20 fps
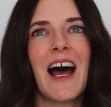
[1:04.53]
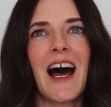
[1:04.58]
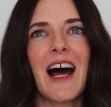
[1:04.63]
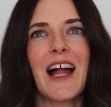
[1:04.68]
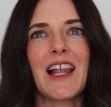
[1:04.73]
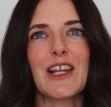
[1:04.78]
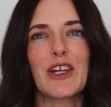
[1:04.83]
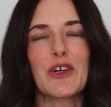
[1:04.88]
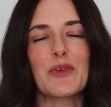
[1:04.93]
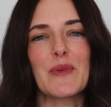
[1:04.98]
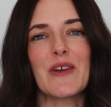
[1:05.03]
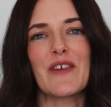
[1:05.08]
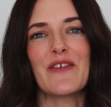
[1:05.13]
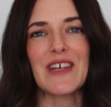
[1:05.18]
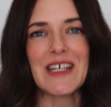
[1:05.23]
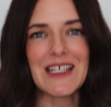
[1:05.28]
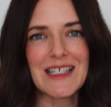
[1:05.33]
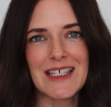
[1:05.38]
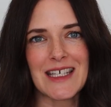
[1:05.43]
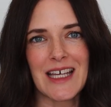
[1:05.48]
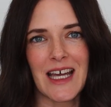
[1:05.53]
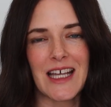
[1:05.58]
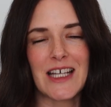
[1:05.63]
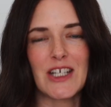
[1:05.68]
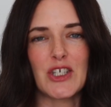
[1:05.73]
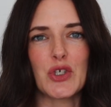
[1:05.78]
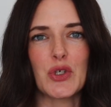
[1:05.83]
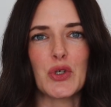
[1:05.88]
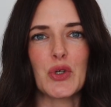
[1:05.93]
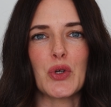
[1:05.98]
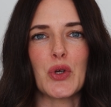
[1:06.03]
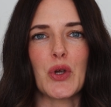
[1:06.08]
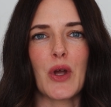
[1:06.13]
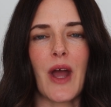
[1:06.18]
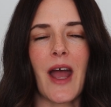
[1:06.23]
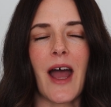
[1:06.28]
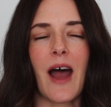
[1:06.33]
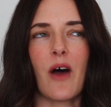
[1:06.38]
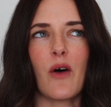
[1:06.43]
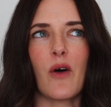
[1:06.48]
a little bit of insight into
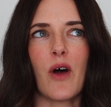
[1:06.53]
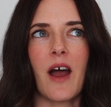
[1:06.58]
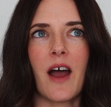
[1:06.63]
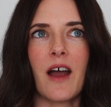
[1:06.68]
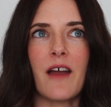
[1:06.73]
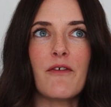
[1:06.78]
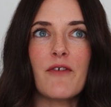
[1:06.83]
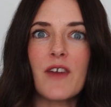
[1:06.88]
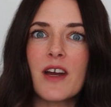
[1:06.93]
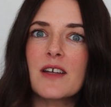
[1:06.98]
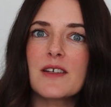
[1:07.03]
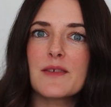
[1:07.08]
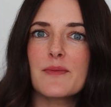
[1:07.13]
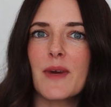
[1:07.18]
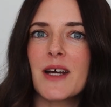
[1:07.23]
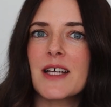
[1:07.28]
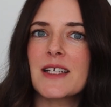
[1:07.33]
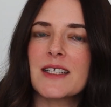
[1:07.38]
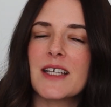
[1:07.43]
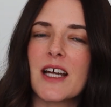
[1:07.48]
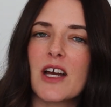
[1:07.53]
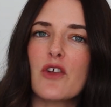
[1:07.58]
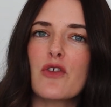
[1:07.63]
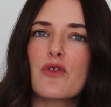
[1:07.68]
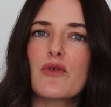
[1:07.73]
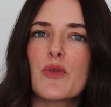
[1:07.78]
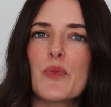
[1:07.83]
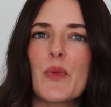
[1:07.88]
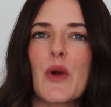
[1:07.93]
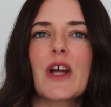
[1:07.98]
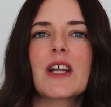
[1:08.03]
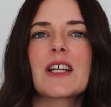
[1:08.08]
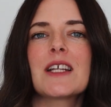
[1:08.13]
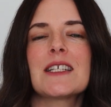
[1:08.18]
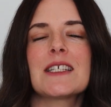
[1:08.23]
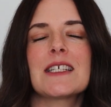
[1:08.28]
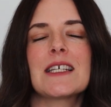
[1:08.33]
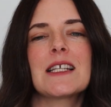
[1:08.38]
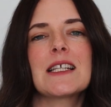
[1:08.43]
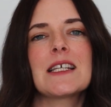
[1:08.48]
how I found my style through
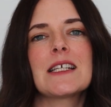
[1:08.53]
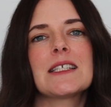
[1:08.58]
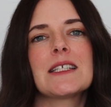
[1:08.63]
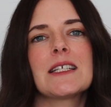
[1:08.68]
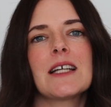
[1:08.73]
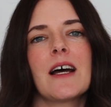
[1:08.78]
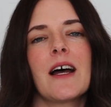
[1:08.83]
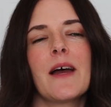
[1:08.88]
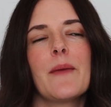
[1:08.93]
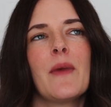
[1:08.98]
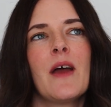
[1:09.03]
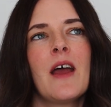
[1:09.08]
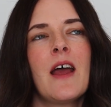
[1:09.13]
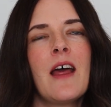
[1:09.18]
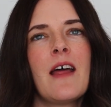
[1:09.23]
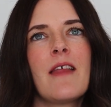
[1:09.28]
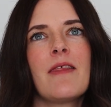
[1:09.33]
pregnancy this time,